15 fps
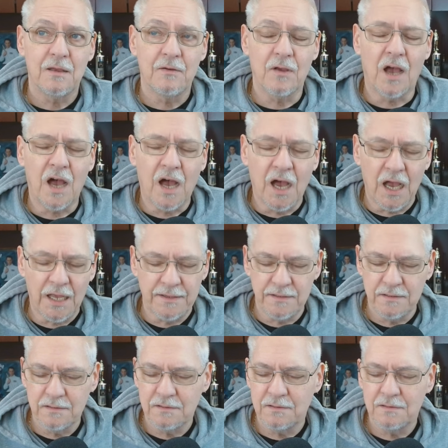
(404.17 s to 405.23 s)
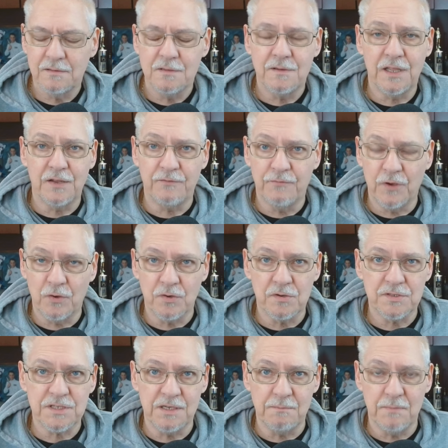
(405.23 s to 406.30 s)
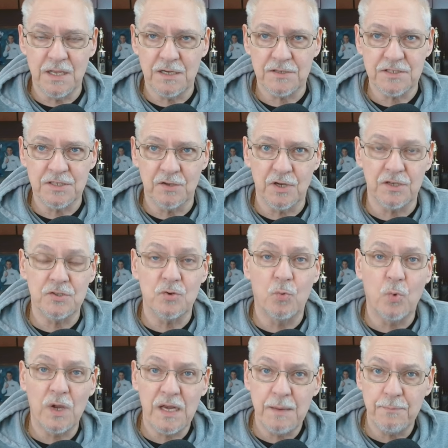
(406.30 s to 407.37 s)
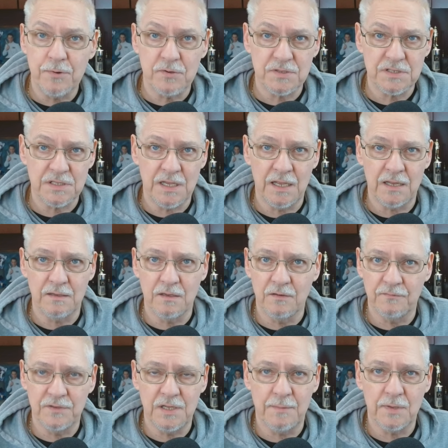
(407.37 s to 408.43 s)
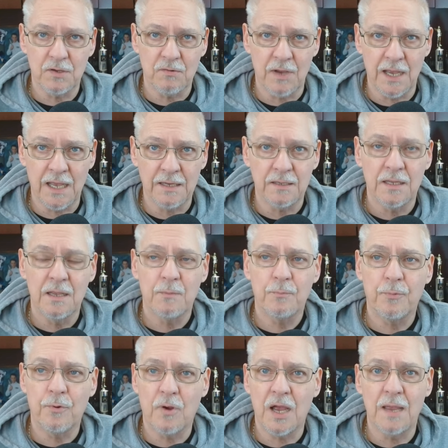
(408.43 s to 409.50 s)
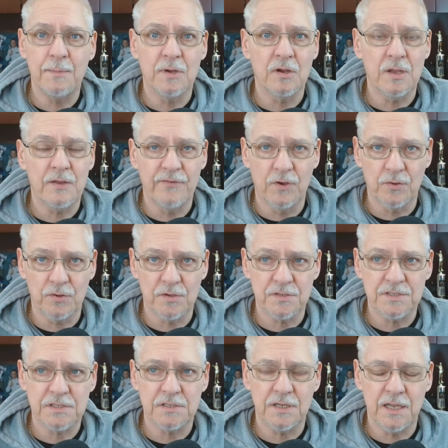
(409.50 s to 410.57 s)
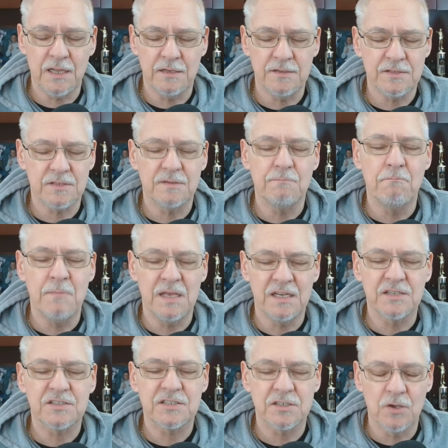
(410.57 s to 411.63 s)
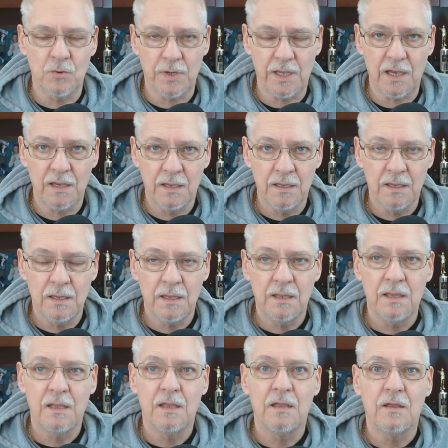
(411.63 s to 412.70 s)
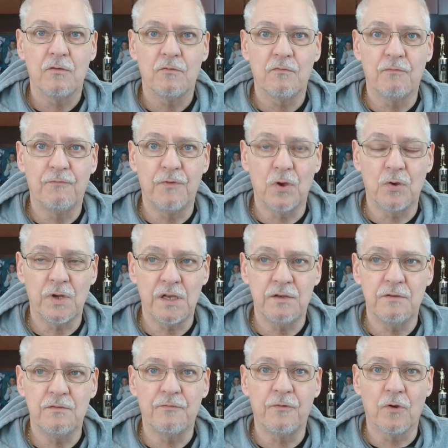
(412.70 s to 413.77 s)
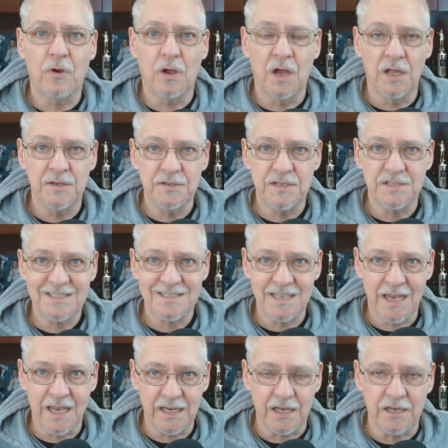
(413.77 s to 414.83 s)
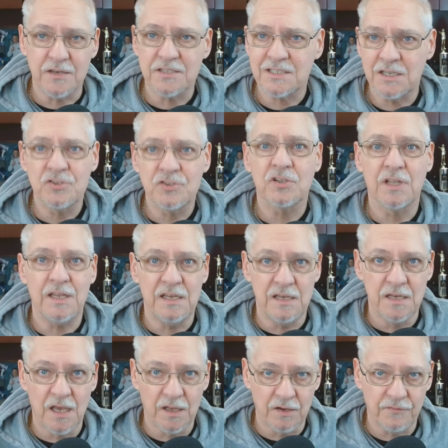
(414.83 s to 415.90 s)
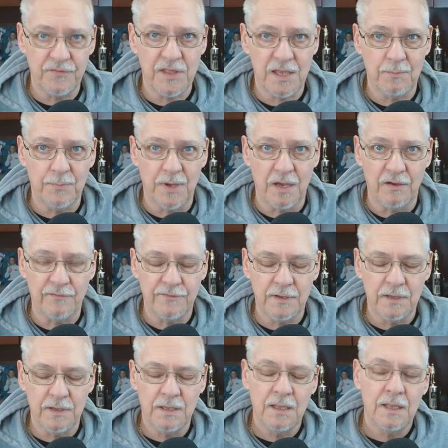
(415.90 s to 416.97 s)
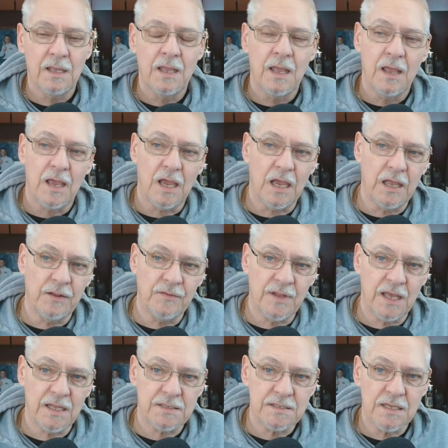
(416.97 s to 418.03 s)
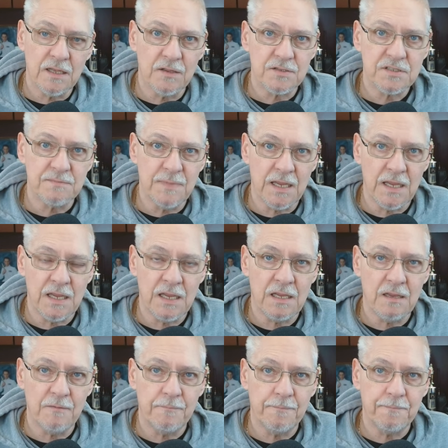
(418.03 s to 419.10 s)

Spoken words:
odd that voters in Minnesota, 20% of Democrat primary voters in Minnesota voted for undecided, essentially none of the above. And that tells me